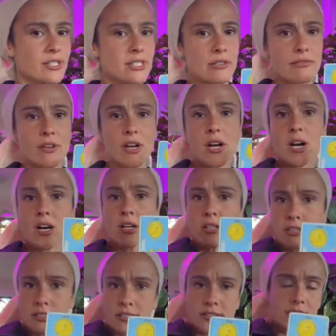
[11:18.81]
different
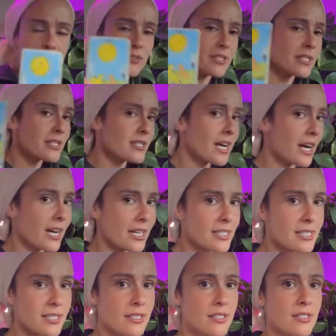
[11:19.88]
colors, different
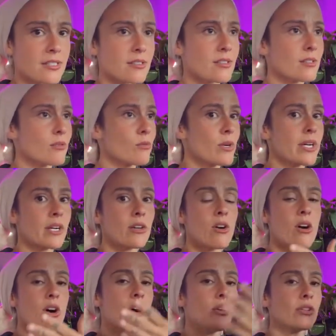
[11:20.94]
sizes. We're
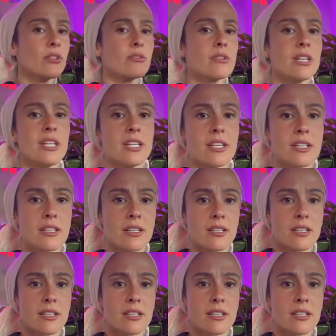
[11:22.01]
all unique.